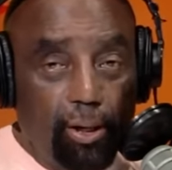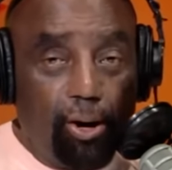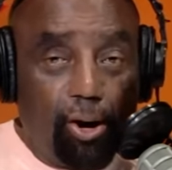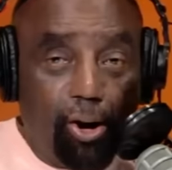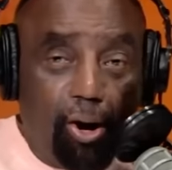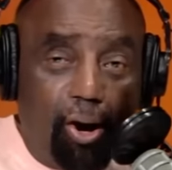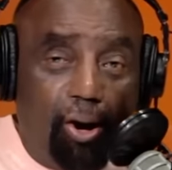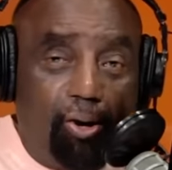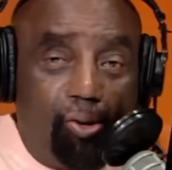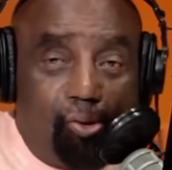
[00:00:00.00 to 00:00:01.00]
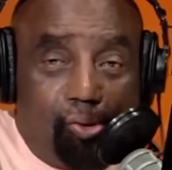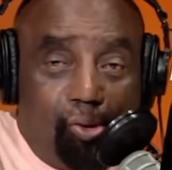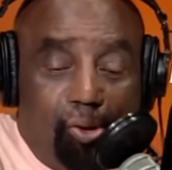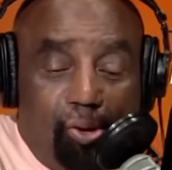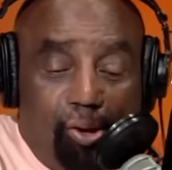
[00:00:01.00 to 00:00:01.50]
Oh,
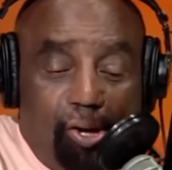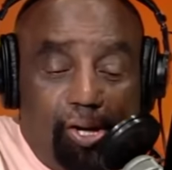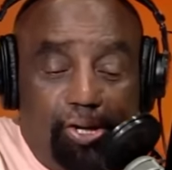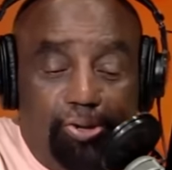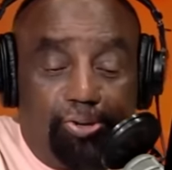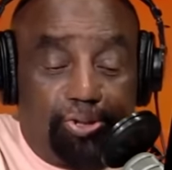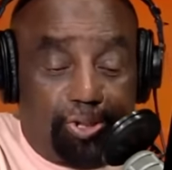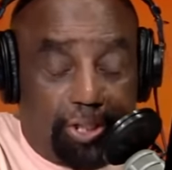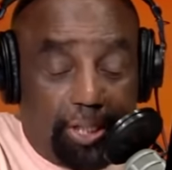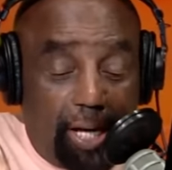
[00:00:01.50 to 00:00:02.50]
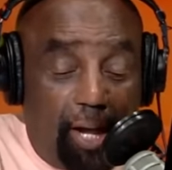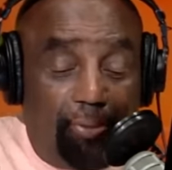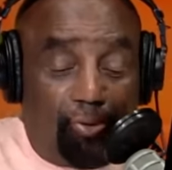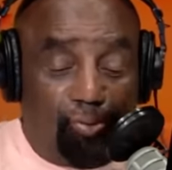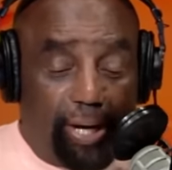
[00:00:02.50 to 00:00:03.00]
here is
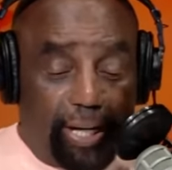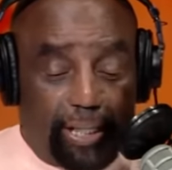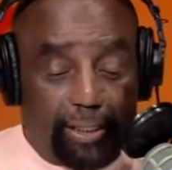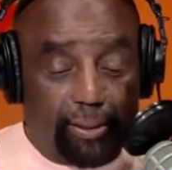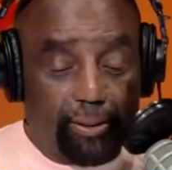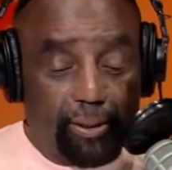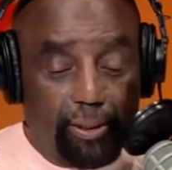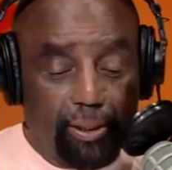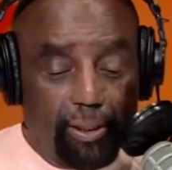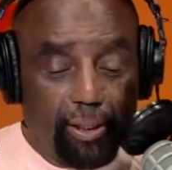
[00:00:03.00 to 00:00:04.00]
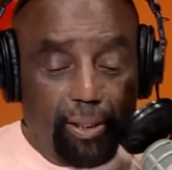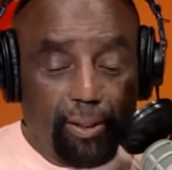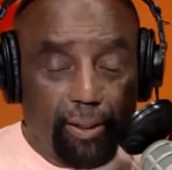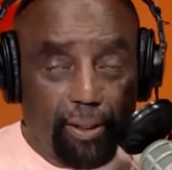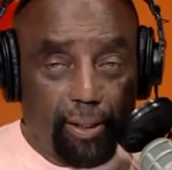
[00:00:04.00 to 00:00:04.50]
another Reagan.
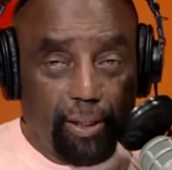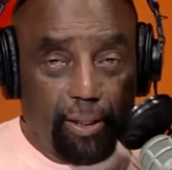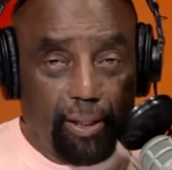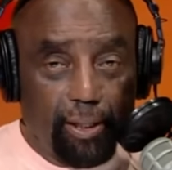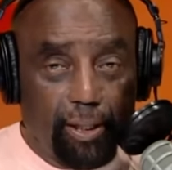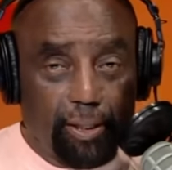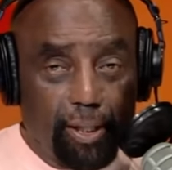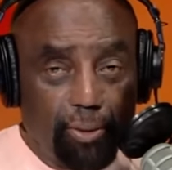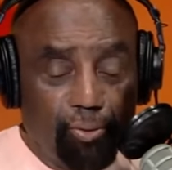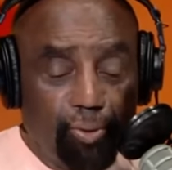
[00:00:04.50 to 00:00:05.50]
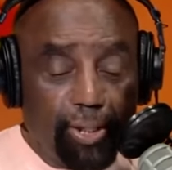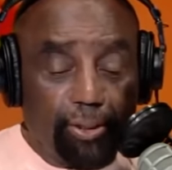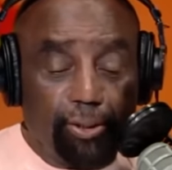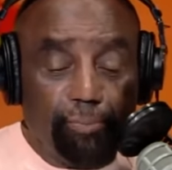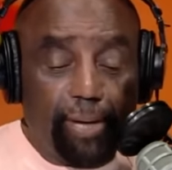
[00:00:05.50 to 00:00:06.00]
Another
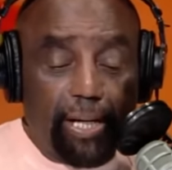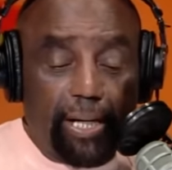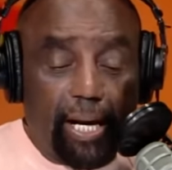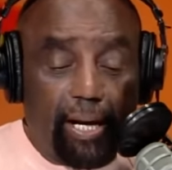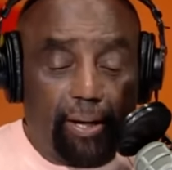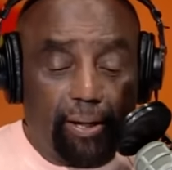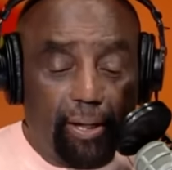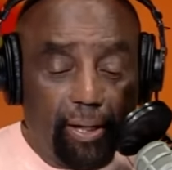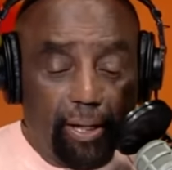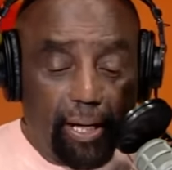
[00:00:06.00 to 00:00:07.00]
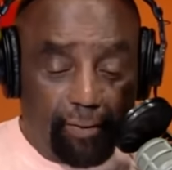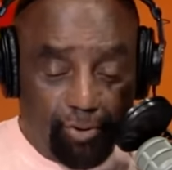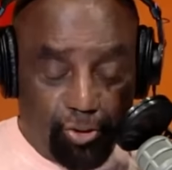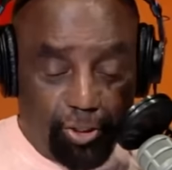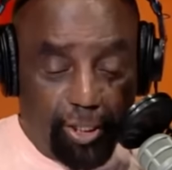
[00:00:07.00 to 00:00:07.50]
Reagan. You may not
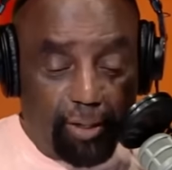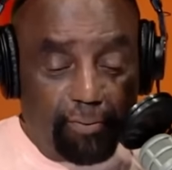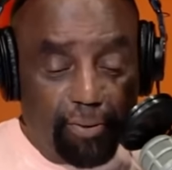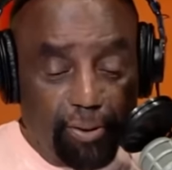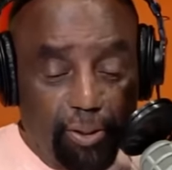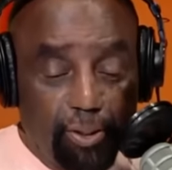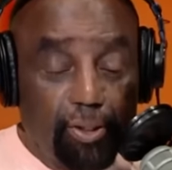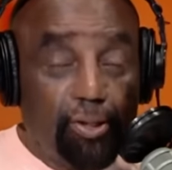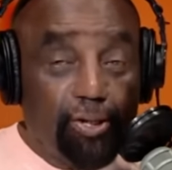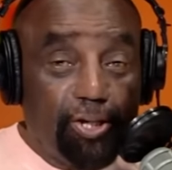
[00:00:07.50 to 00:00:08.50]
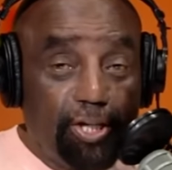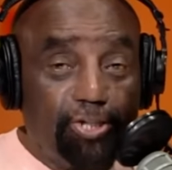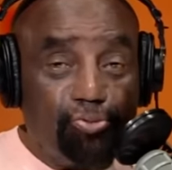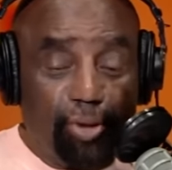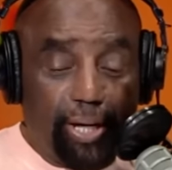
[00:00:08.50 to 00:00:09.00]
have heard of
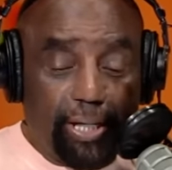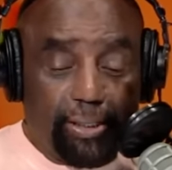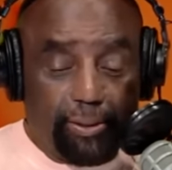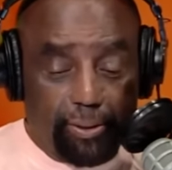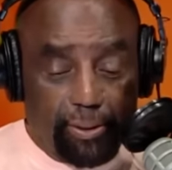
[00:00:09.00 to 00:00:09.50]
this Reagan.